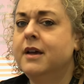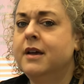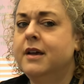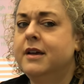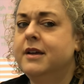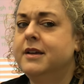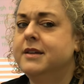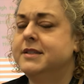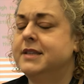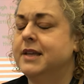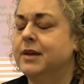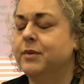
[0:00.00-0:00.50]

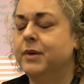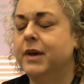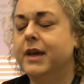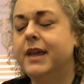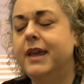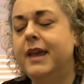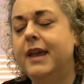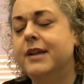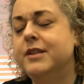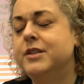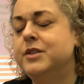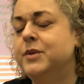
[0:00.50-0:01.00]
He said, well, I
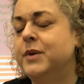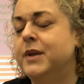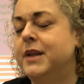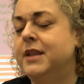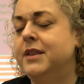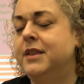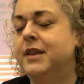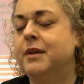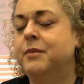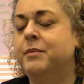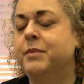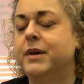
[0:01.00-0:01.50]
can't do
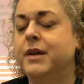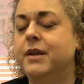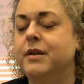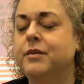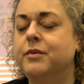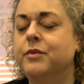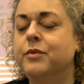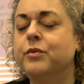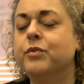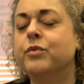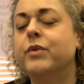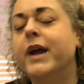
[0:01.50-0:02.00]
anything, but
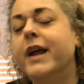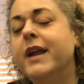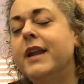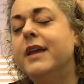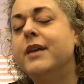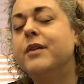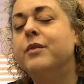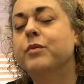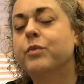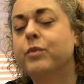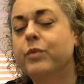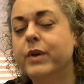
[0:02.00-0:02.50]

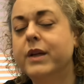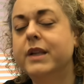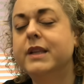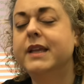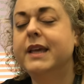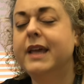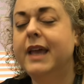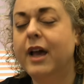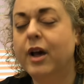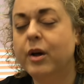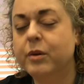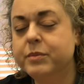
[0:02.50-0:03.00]
writing really
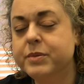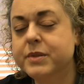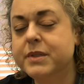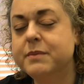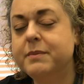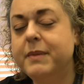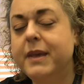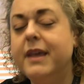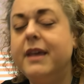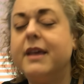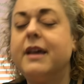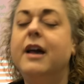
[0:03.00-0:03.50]
helps
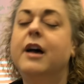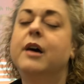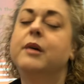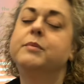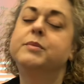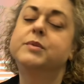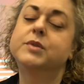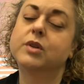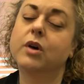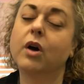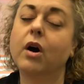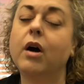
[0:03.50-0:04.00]
me. It
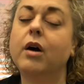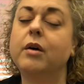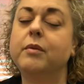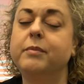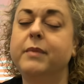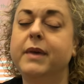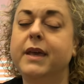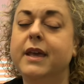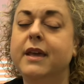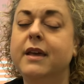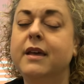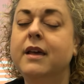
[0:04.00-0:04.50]
helps calm
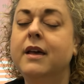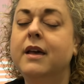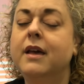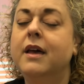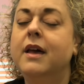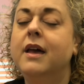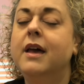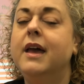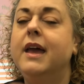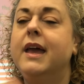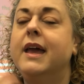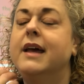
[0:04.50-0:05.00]
me.
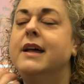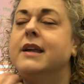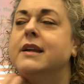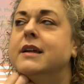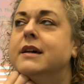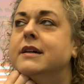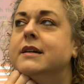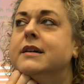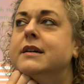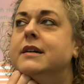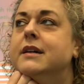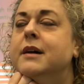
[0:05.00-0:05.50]
And
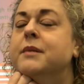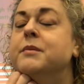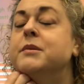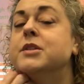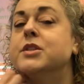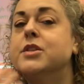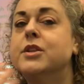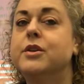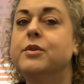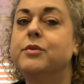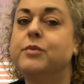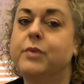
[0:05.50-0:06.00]
I'm
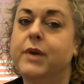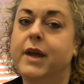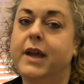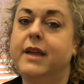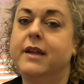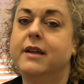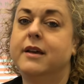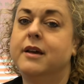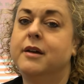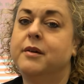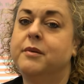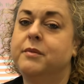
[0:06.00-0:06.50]
just going to
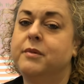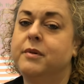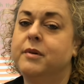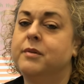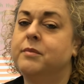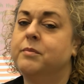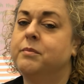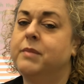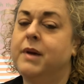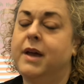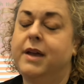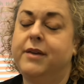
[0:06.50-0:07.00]
write
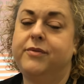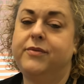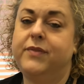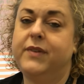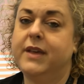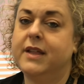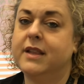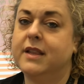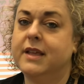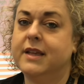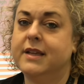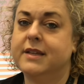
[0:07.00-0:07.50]
my
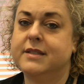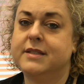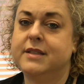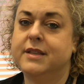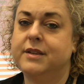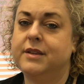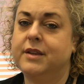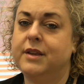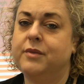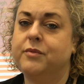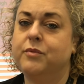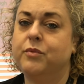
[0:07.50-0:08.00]
feelings
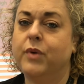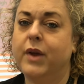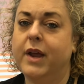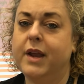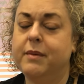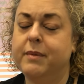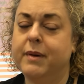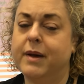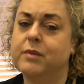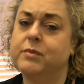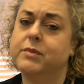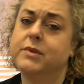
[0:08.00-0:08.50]
and write
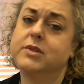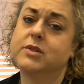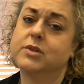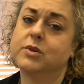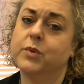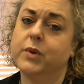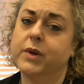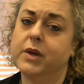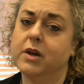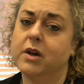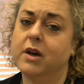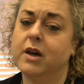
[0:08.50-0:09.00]
about what's
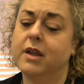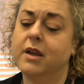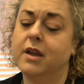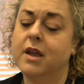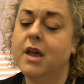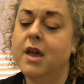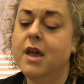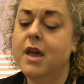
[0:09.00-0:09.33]
going on.